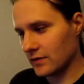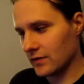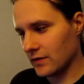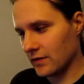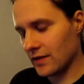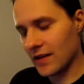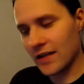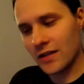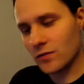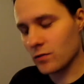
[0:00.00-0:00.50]

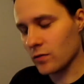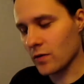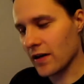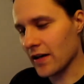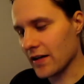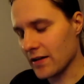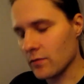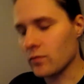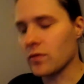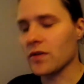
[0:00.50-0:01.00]
that's
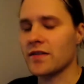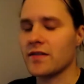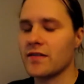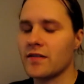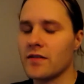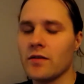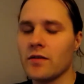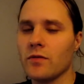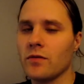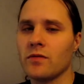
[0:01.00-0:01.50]
why it was
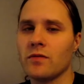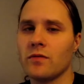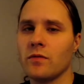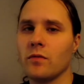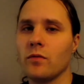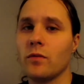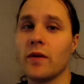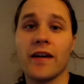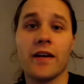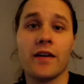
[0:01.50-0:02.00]
so
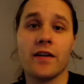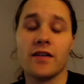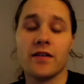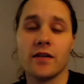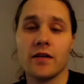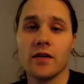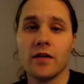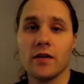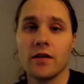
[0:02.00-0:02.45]
weird